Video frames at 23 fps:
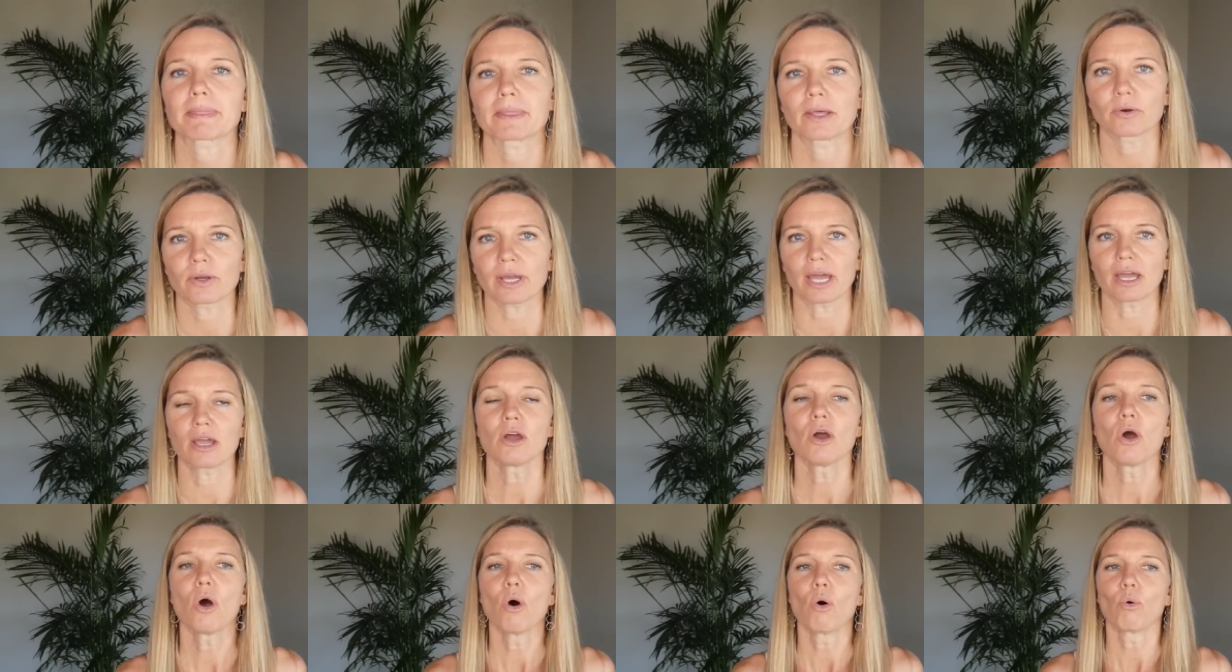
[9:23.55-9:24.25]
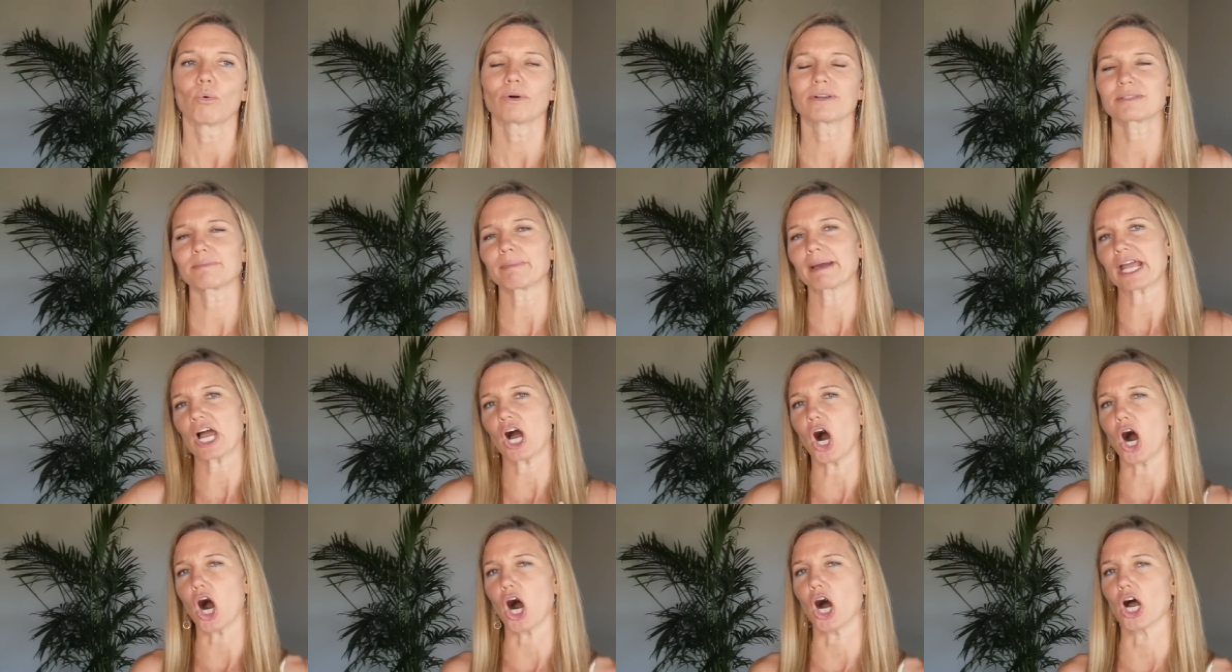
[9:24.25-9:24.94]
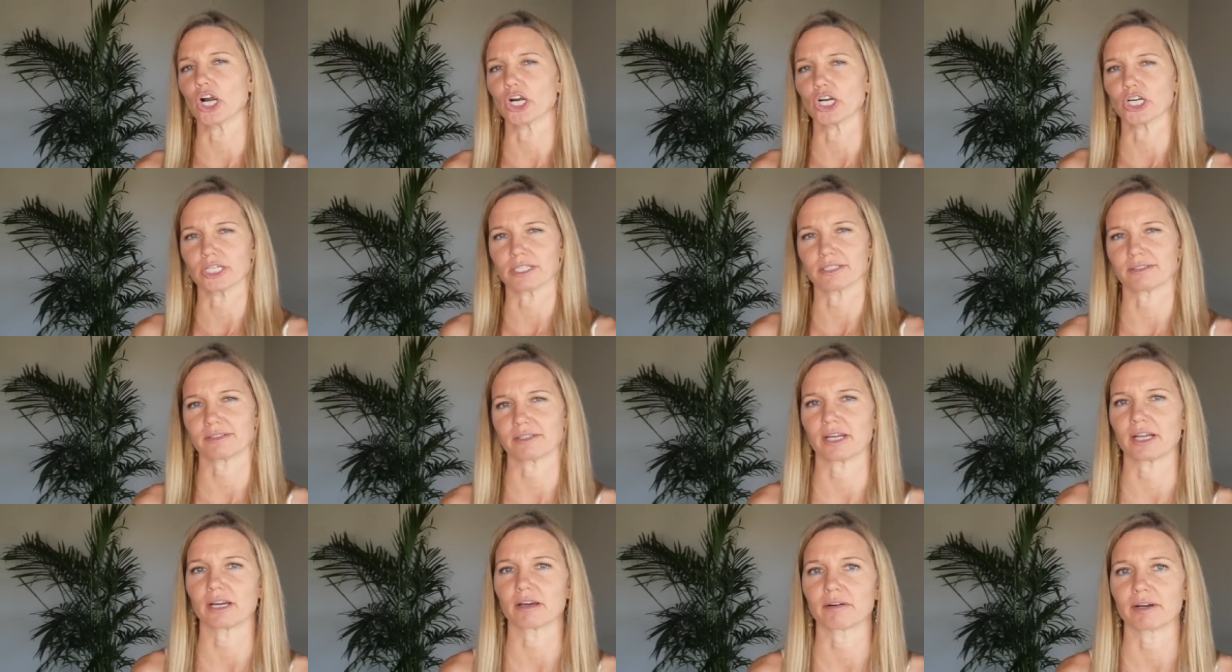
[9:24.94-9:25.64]
Okay, what is my heart
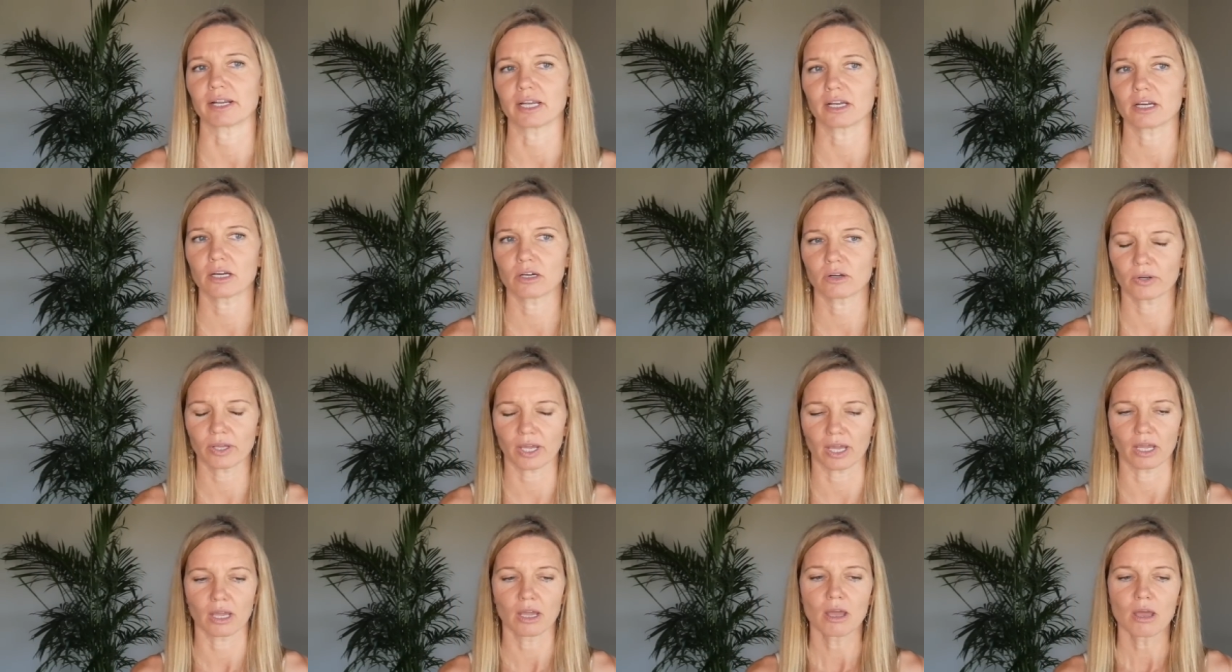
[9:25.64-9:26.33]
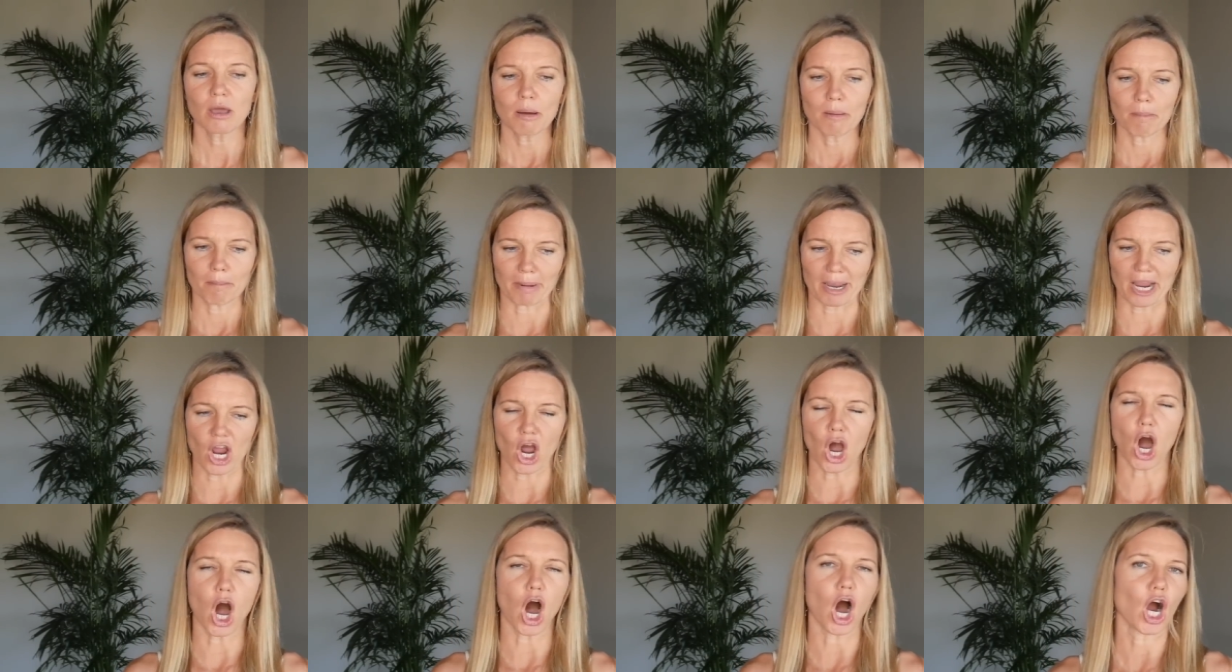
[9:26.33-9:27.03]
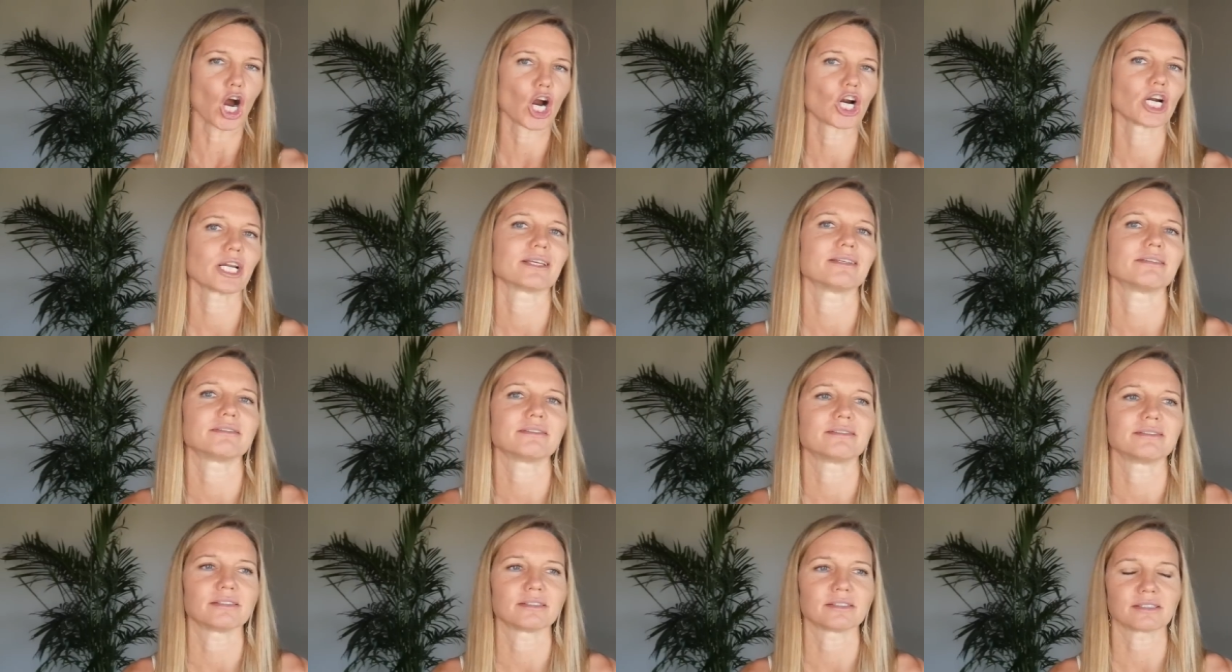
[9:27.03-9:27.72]
desiring? Okay, my heart
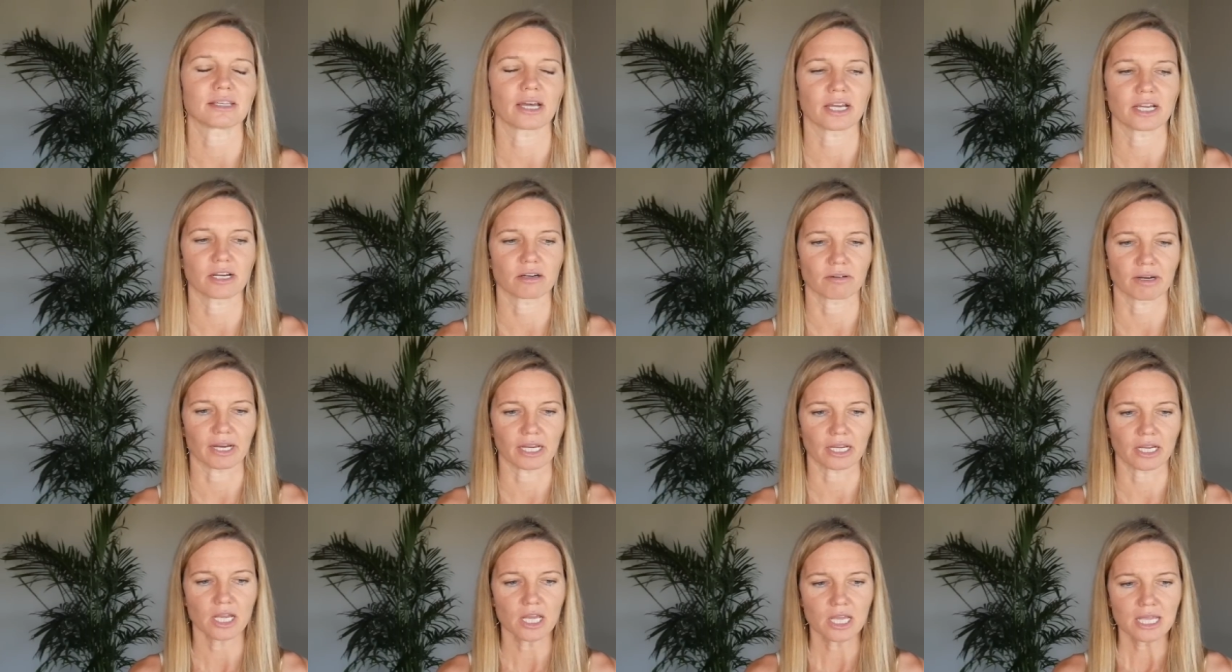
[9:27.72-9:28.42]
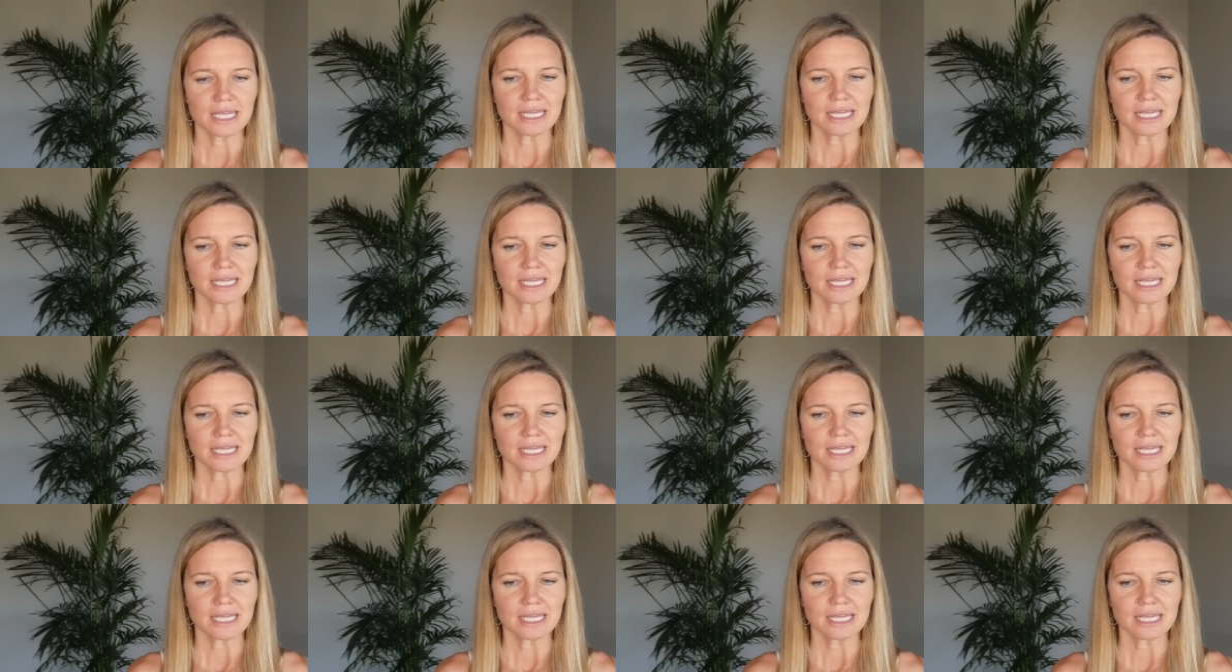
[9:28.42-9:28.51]
is desiring